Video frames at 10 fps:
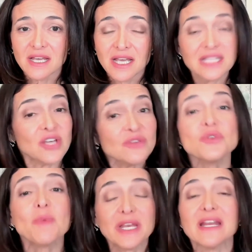it's also
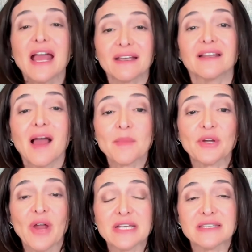been an economic
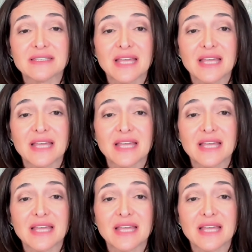crisis,